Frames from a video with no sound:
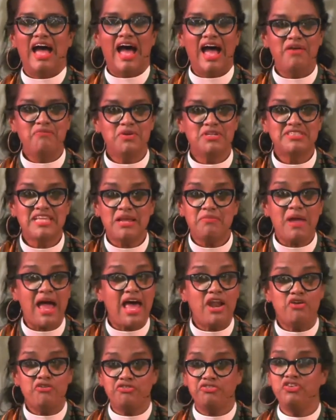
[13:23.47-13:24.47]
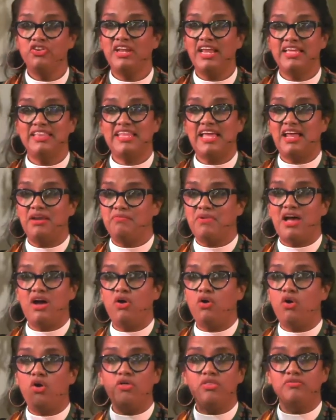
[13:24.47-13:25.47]
I don't feel like that
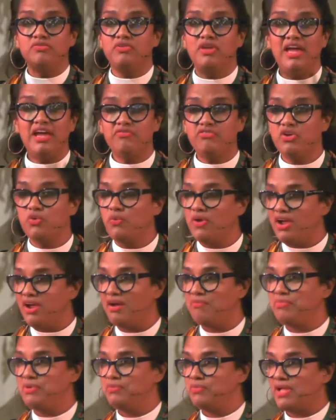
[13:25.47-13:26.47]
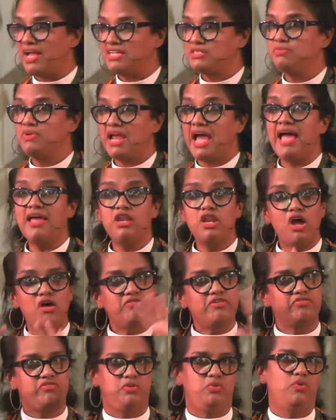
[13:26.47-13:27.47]
about everywhere people ask me. I
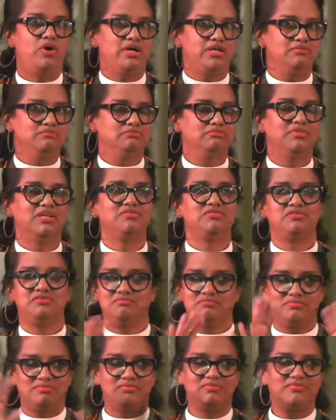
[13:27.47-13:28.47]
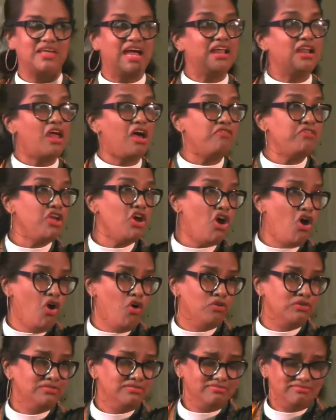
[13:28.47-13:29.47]
love everyone. I love
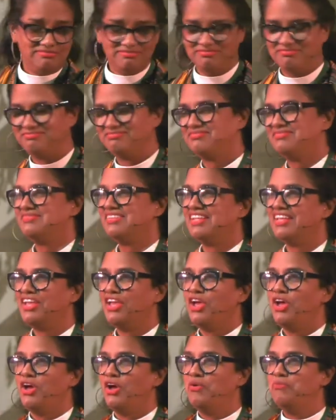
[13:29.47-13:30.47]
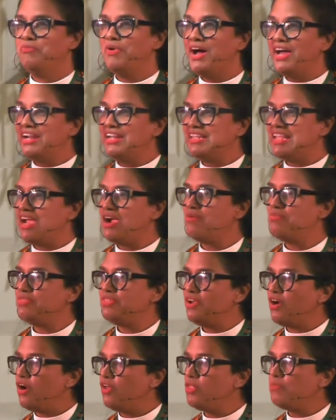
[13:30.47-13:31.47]
you. But
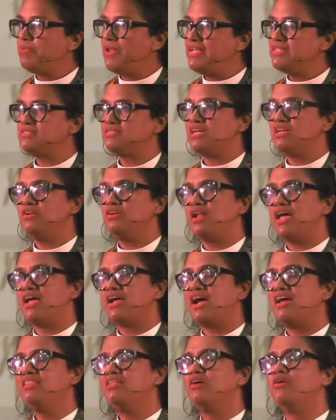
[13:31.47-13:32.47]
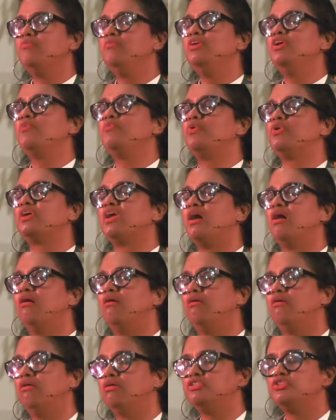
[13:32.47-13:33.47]
there are other places that you're like, ay, Dios mío, porque,
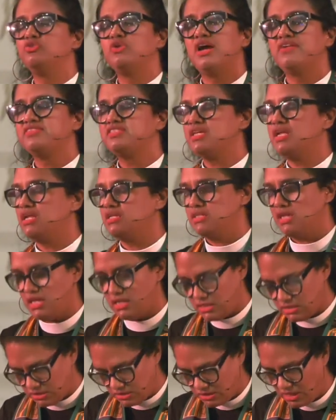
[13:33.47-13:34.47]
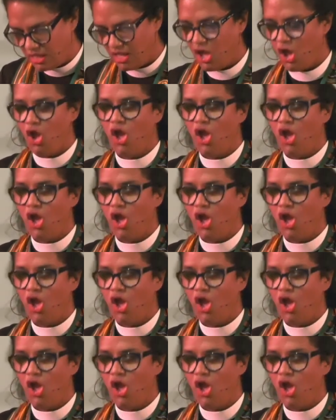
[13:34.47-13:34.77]
oh, I shouldn't have said this.